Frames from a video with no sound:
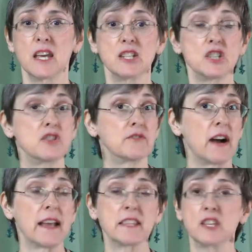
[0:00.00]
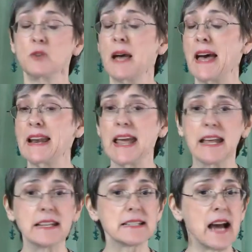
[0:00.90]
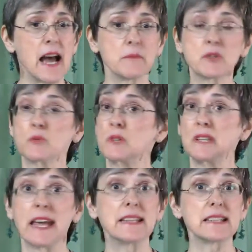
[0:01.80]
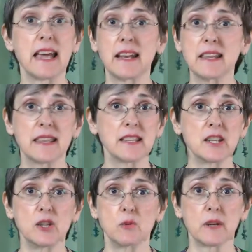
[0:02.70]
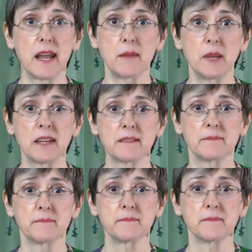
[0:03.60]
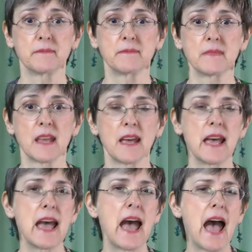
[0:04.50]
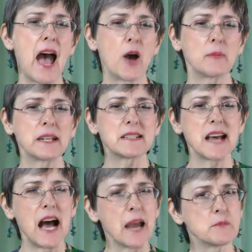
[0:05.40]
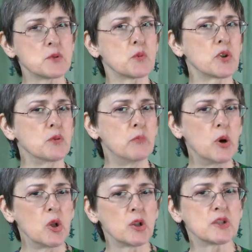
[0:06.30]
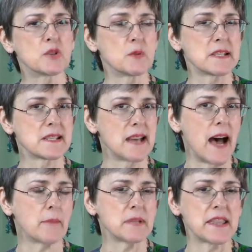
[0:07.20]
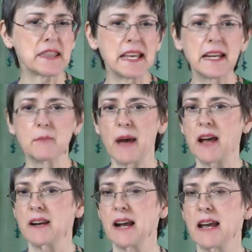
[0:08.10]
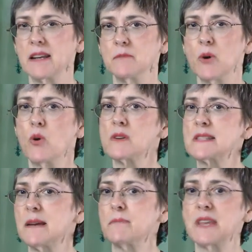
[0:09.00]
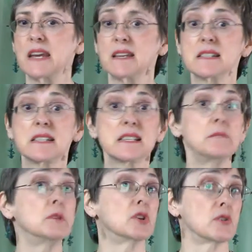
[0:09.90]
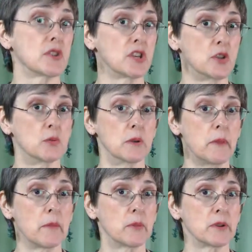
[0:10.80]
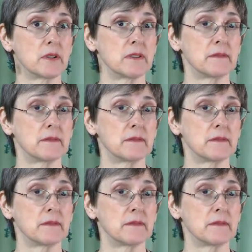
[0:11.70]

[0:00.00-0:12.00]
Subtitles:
Did you find that you had any time to relate to anything that you were naming? How many times were you pulled to a stop to think about an item or something similar that you remembered?